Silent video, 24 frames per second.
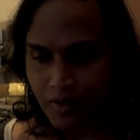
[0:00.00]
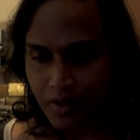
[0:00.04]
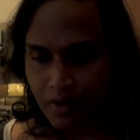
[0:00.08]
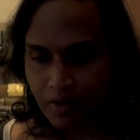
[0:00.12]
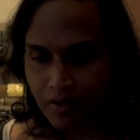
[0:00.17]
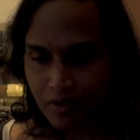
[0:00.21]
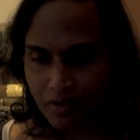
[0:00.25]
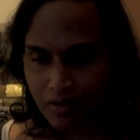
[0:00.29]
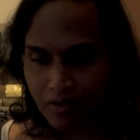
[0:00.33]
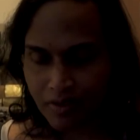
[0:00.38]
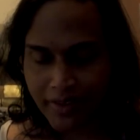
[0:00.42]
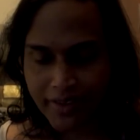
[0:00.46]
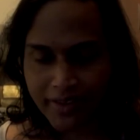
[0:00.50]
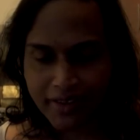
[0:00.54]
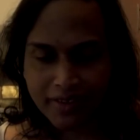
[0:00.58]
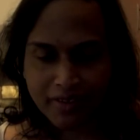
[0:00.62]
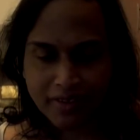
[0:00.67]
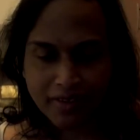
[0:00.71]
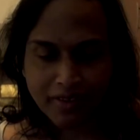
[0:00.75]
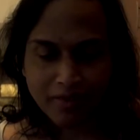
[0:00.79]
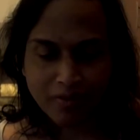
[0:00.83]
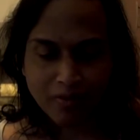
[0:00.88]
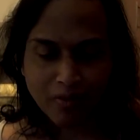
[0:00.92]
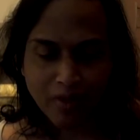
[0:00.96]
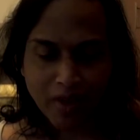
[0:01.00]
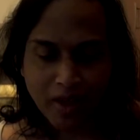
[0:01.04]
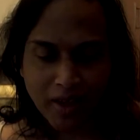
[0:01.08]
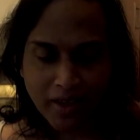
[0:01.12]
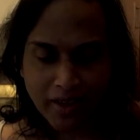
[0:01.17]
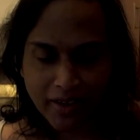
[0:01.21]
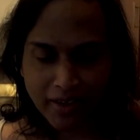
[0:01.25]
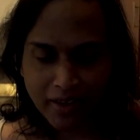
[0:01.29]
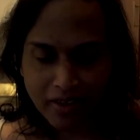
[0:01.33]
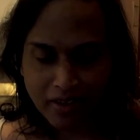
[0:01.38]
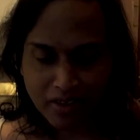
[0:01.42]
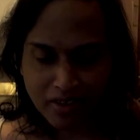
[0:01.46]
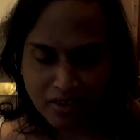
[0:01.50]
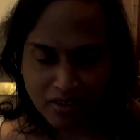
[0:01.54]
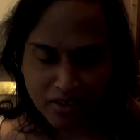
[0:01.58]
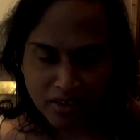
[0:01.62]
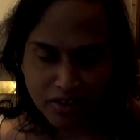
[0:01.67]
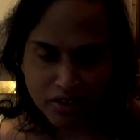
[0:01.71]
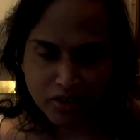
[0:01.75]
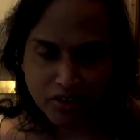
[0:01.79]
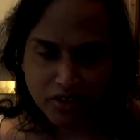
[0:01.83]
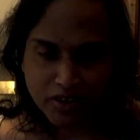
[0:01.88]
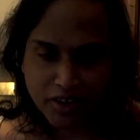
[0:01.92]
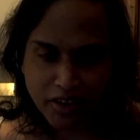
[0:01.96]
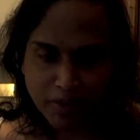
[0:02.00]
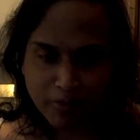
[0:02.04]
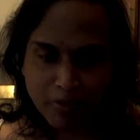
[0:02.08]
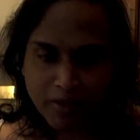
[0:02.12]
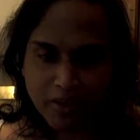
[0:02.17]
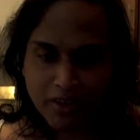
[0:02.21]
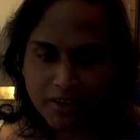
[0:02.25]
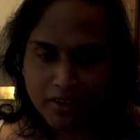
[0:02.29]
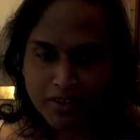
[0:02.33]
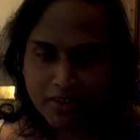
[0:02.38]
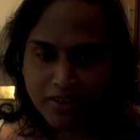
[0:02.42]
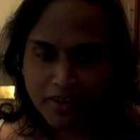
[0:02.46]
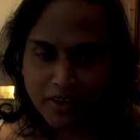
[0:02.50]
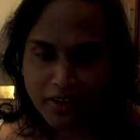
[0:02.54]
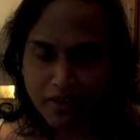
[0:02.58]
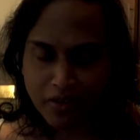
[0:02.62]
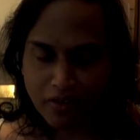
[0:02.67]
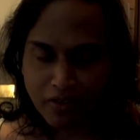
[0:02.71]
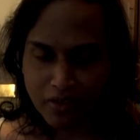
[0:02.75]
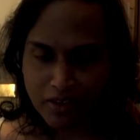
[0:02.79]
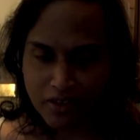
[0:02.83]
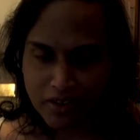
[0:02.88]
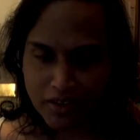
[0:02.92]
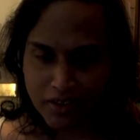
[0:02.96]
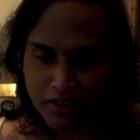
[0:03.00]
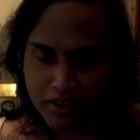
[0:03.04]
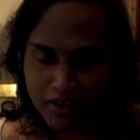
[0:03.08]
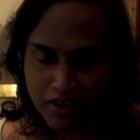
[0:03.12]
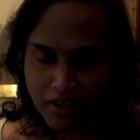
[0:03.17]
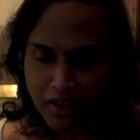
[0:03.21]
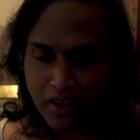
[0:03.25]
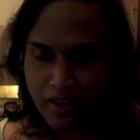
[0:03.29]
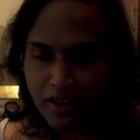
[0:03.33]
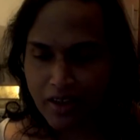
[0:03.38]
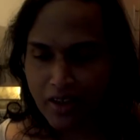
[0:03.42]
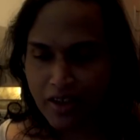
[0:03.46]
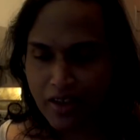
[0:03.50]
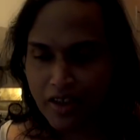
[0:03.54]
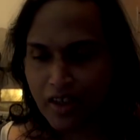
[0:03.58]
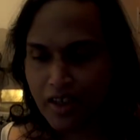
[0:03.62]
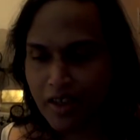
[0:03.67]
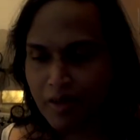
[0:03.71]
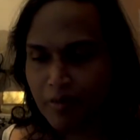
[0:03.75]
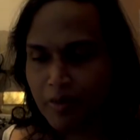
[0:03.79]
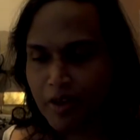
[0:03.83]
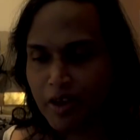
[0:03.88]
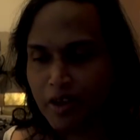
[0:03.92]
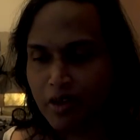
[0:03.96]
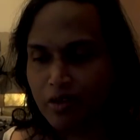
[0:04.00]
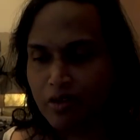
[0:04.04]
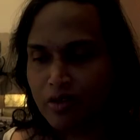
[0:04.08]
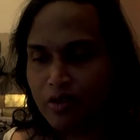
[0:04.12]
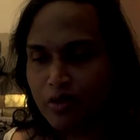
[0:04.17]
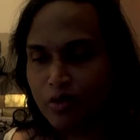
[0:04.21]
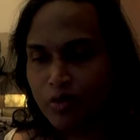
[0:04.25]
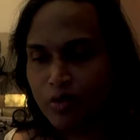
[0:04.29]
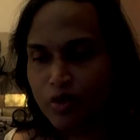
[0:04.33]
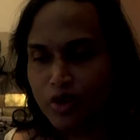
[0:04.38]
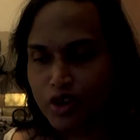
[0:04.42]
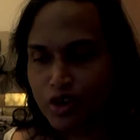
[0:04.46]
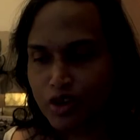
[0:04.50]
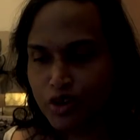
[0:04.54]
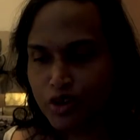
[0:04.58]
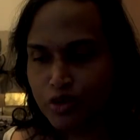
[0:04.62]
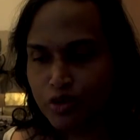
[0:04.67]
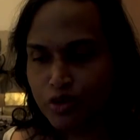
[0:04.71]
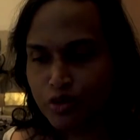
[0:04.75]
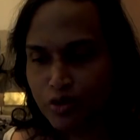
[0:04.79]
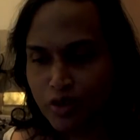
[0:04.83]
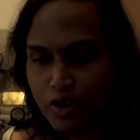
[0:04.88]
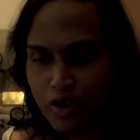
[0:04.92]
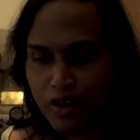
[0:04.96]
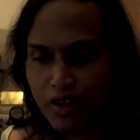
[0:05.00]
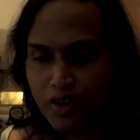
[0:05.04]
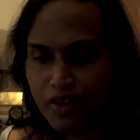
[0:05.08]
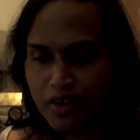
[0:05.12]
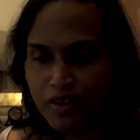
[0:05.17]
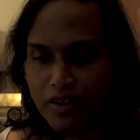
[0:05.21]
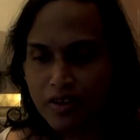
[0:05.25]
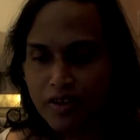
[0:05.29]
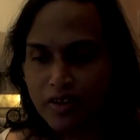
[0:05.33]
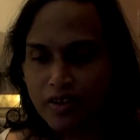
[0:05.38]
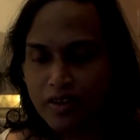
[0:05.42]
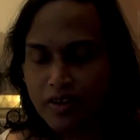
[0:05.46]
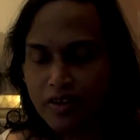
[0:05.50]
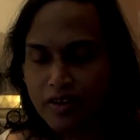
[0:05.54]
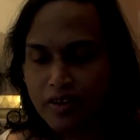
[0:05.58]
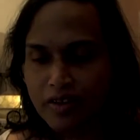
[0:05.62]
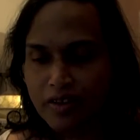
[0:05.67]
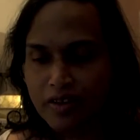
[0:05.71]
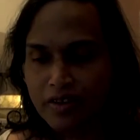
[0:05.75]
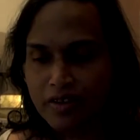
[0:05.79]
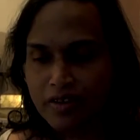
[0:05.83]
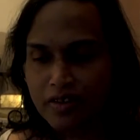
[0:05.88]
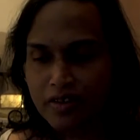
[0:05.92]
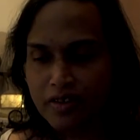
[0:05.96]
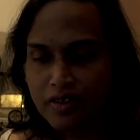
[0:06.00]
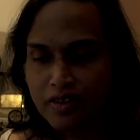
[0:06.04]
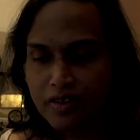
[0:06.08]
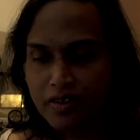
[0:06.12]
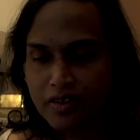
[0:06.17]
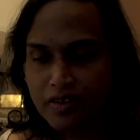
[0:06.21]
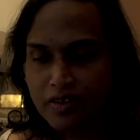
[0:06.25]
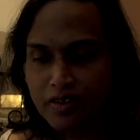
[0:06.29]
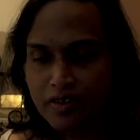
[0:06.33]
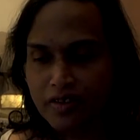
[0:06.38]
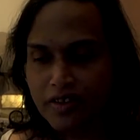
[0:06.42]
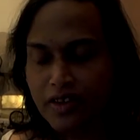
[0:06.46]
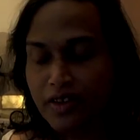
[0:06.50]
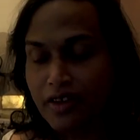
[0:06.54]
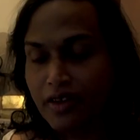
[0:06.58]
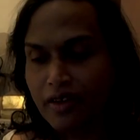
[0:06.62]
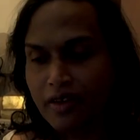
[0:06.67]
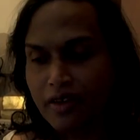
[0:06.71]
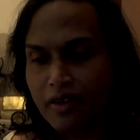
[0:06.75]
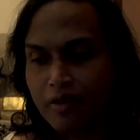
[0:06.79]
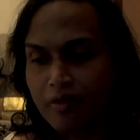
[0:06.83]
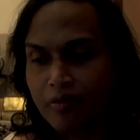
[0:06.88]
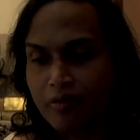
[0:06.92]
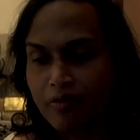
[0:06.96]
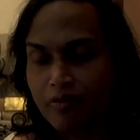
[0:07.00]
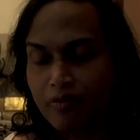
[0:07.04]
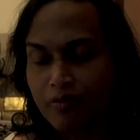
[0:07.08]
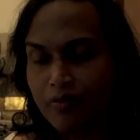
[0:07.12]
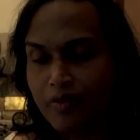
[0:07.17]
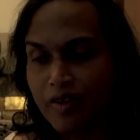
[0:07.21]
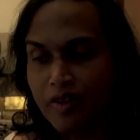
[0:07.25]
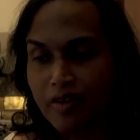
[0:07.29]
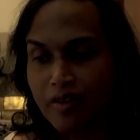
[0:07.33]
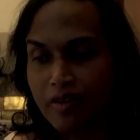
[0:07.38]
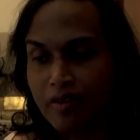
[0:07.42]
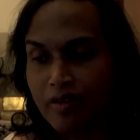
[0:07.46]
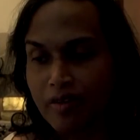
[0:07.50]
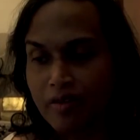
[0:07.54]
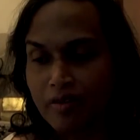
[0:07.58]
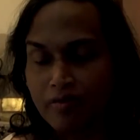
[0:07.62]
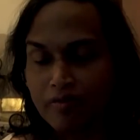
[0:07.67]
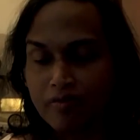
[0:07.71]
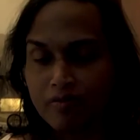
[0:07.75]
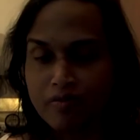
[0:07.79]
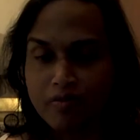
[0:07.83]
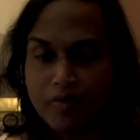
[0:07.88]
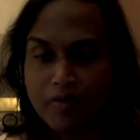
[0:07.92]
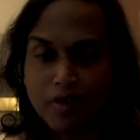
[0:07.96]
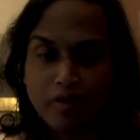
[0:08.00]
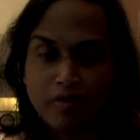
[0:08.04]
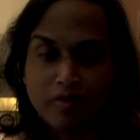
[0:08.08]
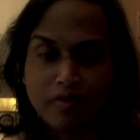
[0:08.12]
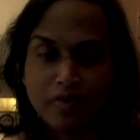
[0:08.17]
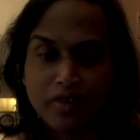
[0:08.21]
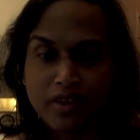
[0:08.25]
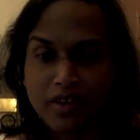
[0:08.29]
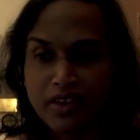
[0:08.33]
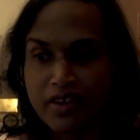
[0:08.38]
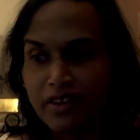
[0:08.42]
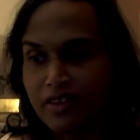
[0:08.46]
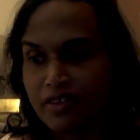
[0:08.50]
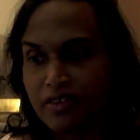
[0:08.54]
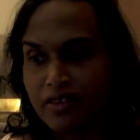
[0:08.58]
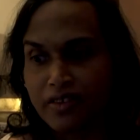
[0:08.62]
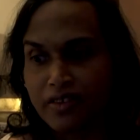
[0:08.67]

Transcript: So I can, while I can continue seeing my psychologist, I may also want to see other, you know, clinical